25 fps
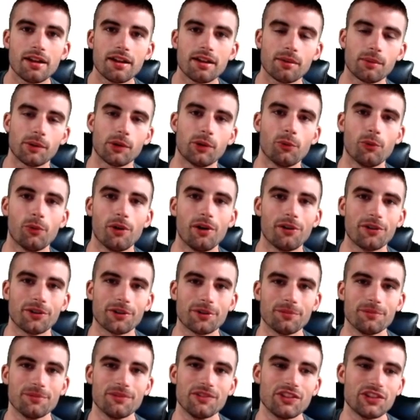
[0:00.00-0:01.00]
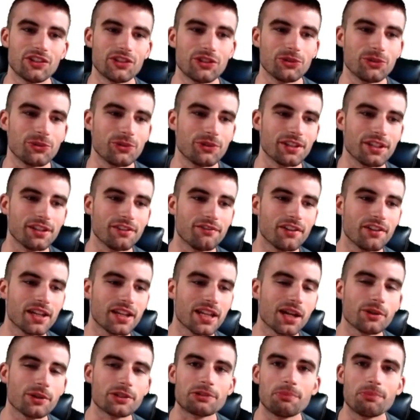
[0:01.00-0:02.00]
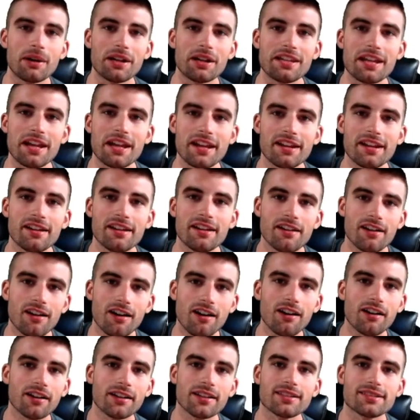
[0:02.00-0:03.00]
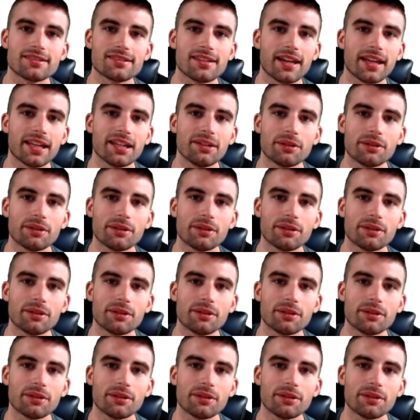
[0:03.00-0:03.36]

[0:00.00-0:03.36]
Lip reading: Hey everybody, welcome to the video. It's Monday, August 2nd.